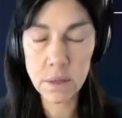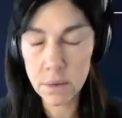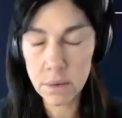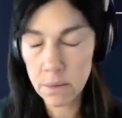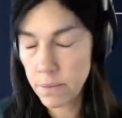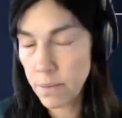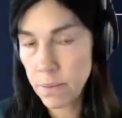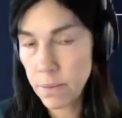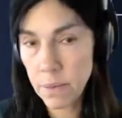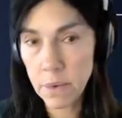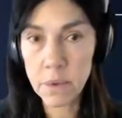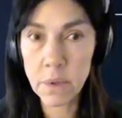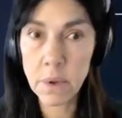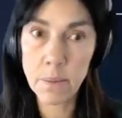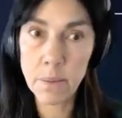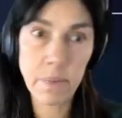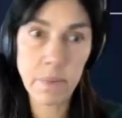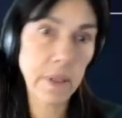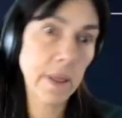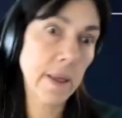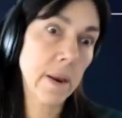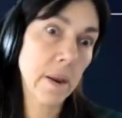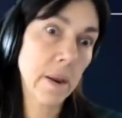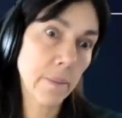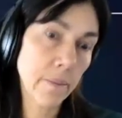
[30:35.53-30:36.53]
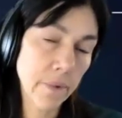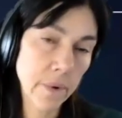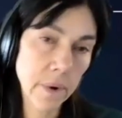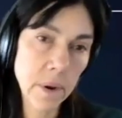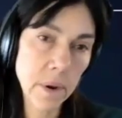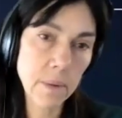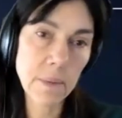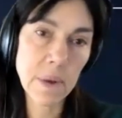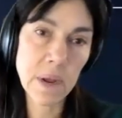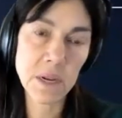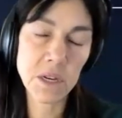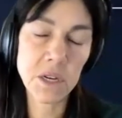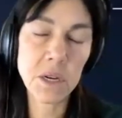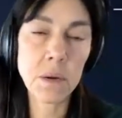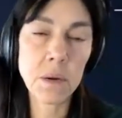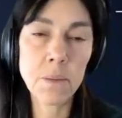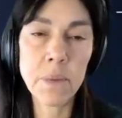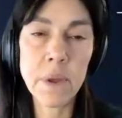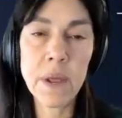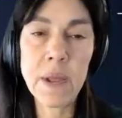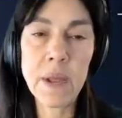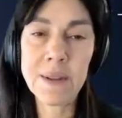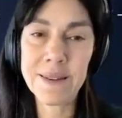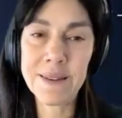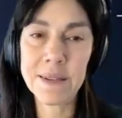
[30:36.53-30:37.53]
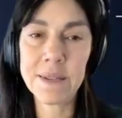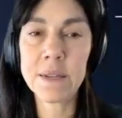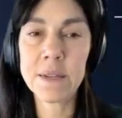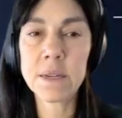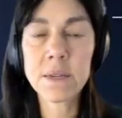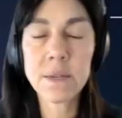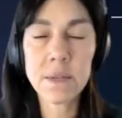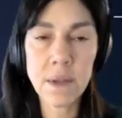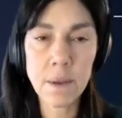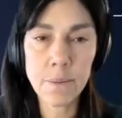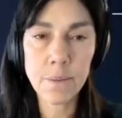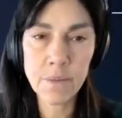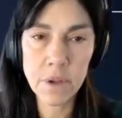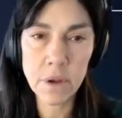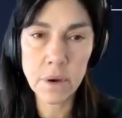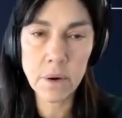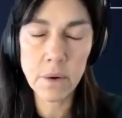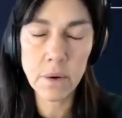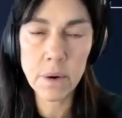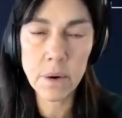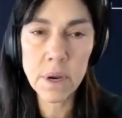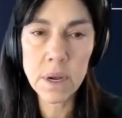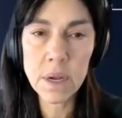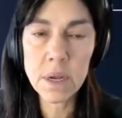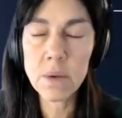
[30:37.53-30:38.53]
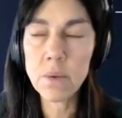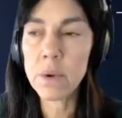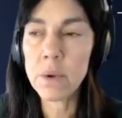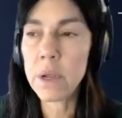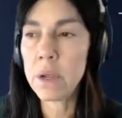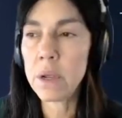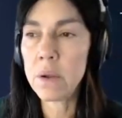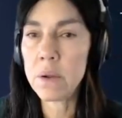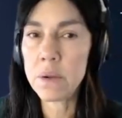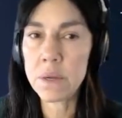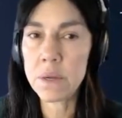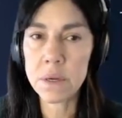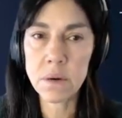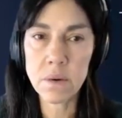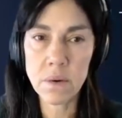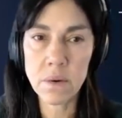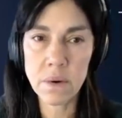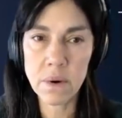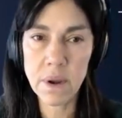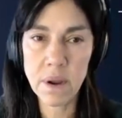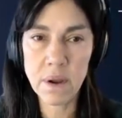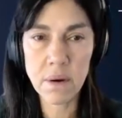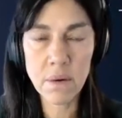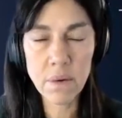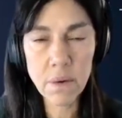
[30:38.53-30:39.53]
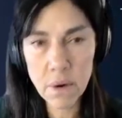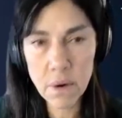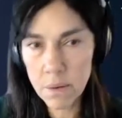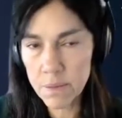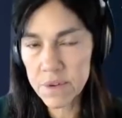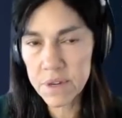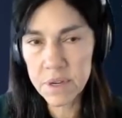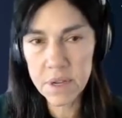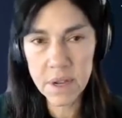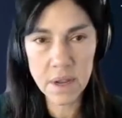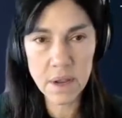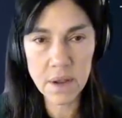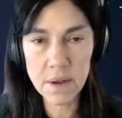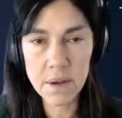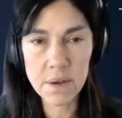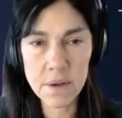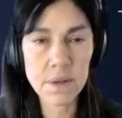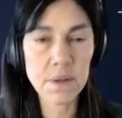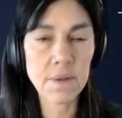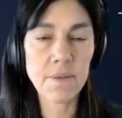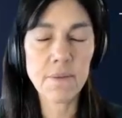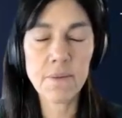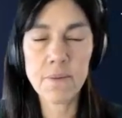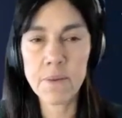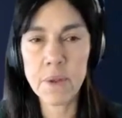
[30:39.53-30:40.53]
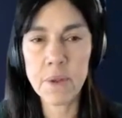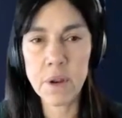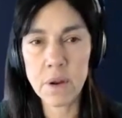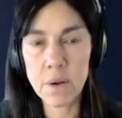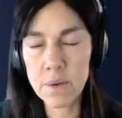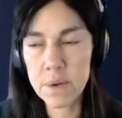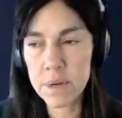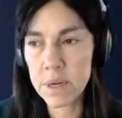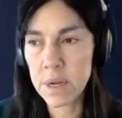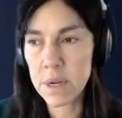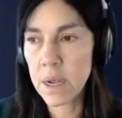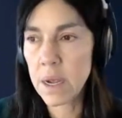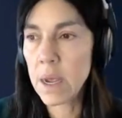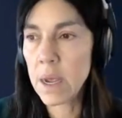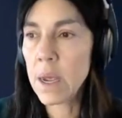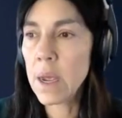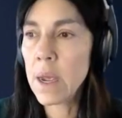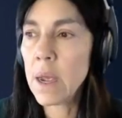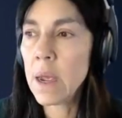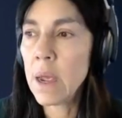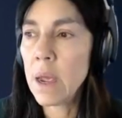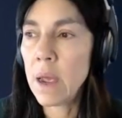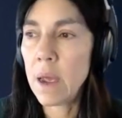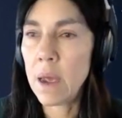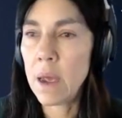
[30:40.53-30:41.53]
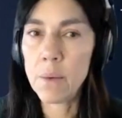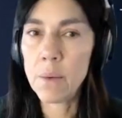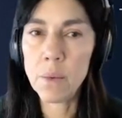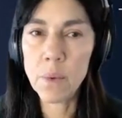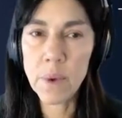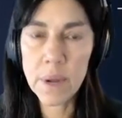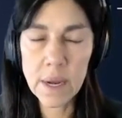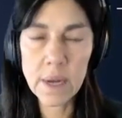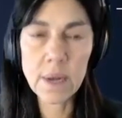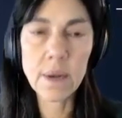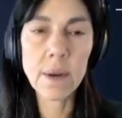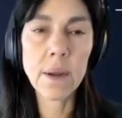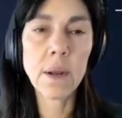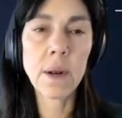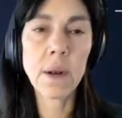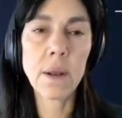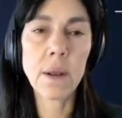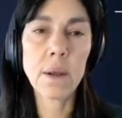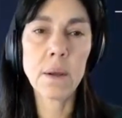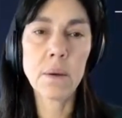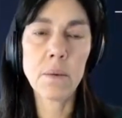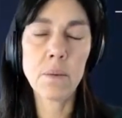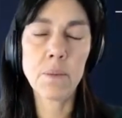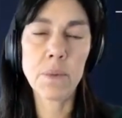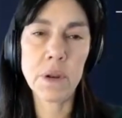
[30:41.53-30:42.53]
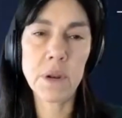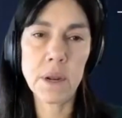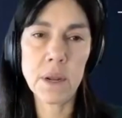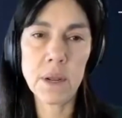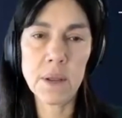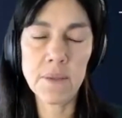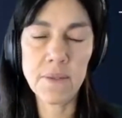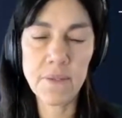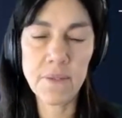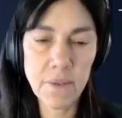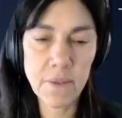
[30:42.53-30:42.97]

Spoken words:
on the planet pretty much impacted to some degree. We use it on our crops. They use it, as a weed killer, but